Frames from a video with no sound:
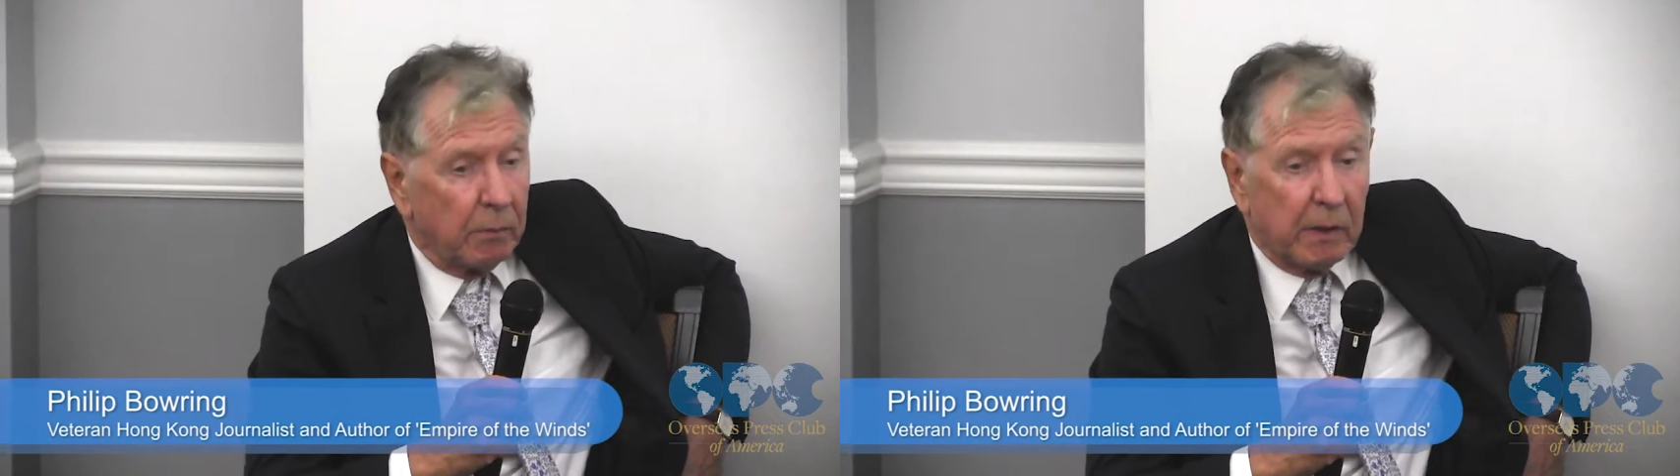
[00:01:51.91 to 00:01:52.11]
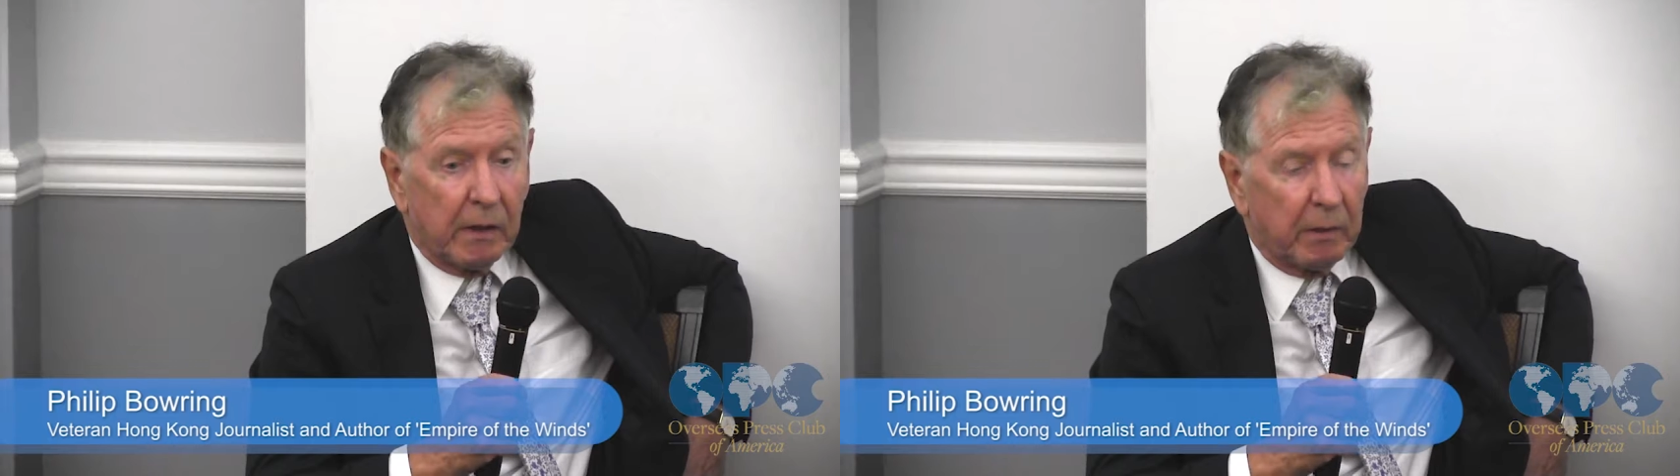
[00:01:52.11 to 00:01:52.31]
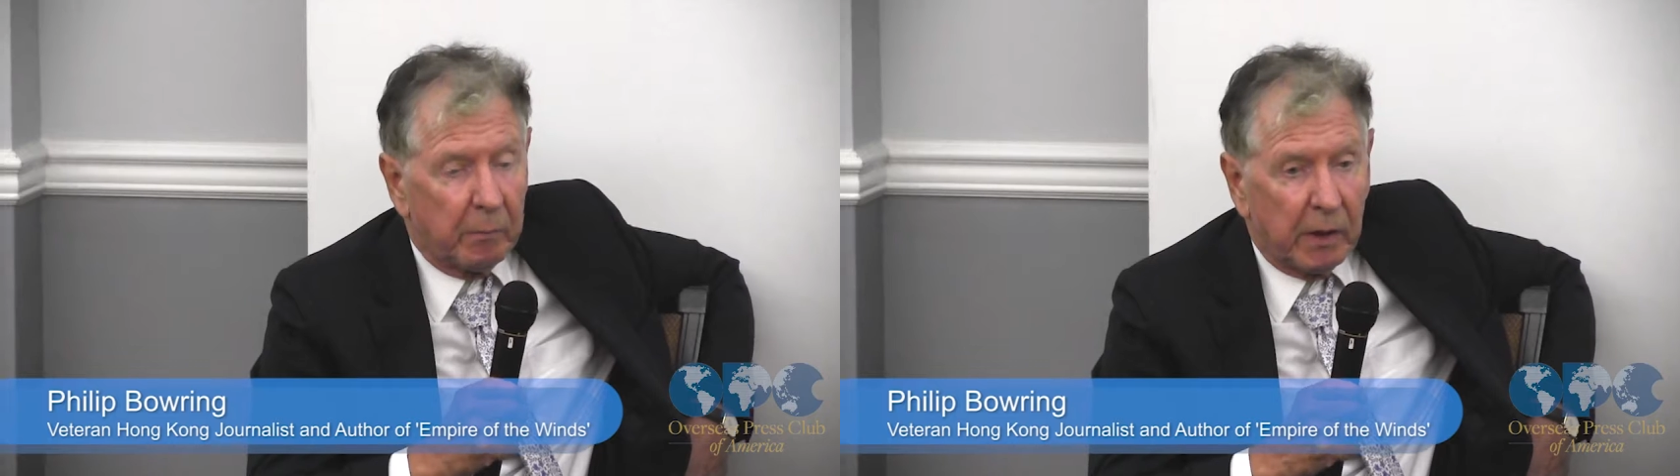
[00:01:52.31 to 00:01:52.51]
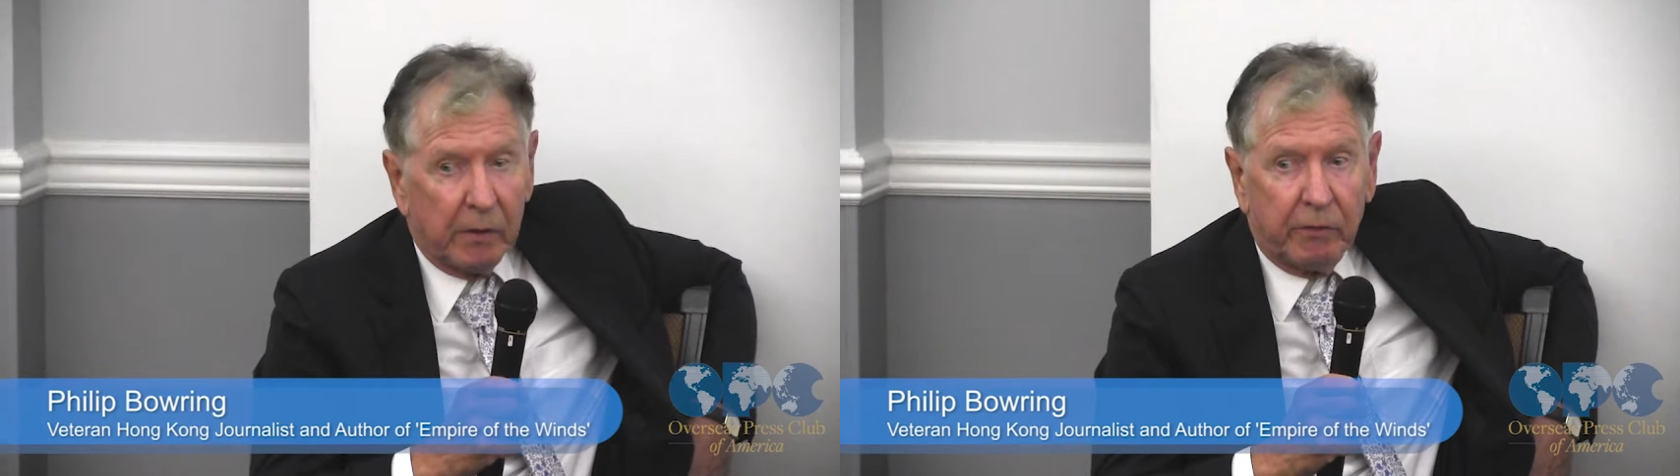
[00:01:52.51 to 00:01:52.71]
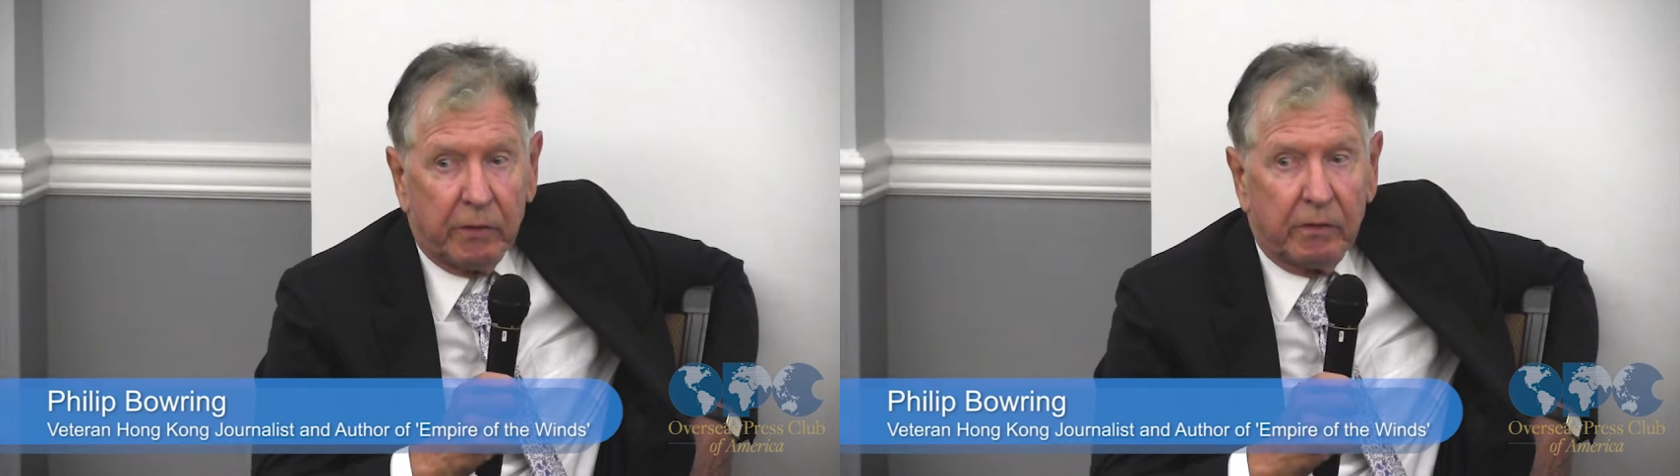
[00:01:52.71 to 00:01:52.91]
wearing
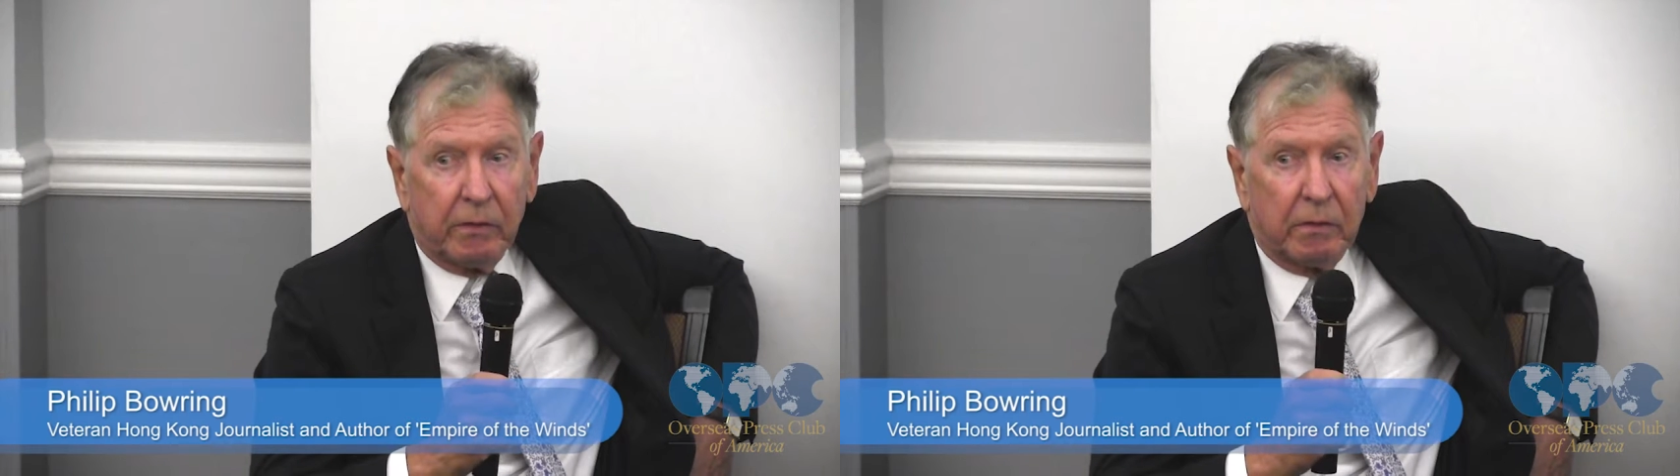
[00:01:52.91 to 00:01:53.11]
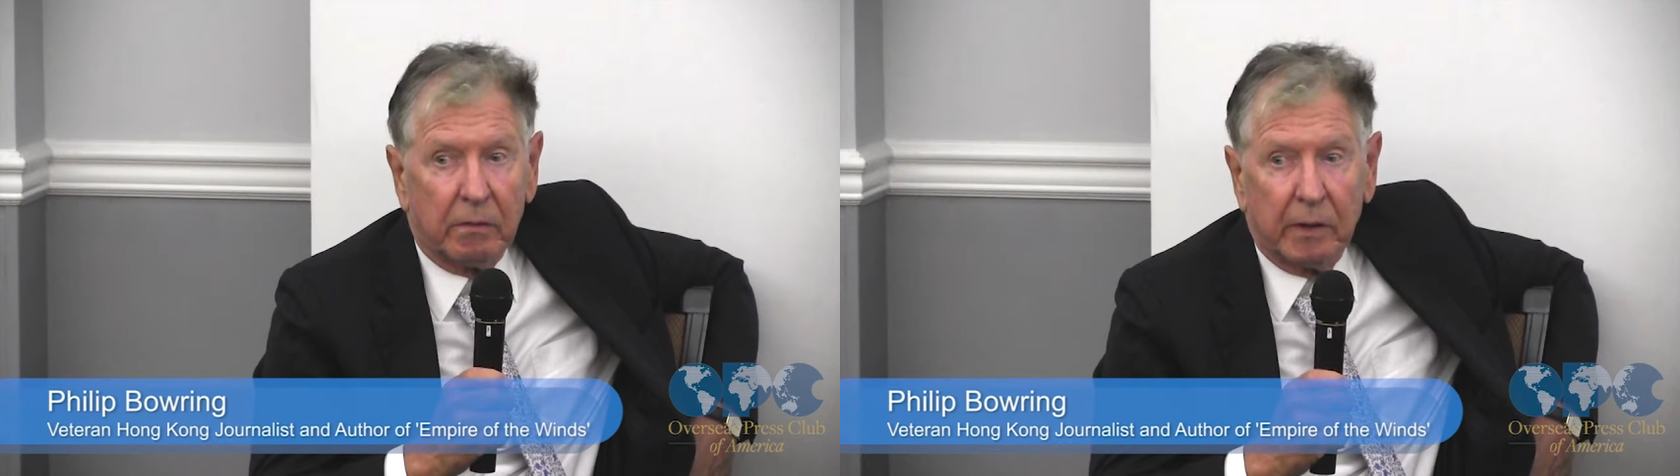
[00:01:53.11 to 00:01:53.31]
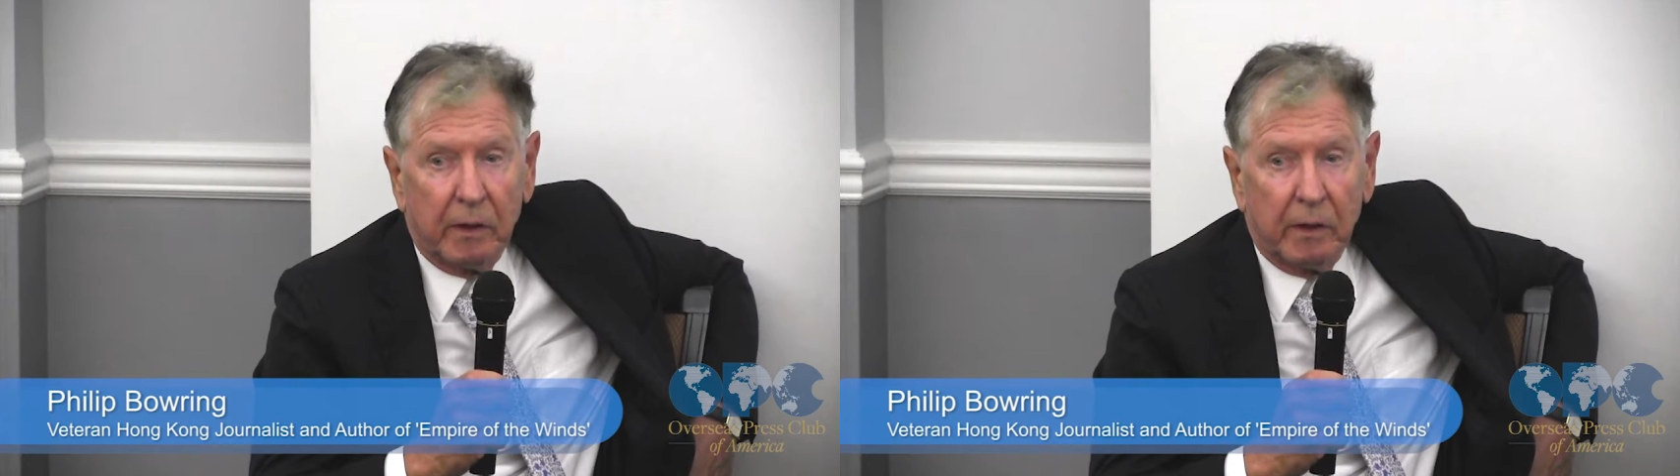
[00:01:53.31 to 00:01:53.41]
masks and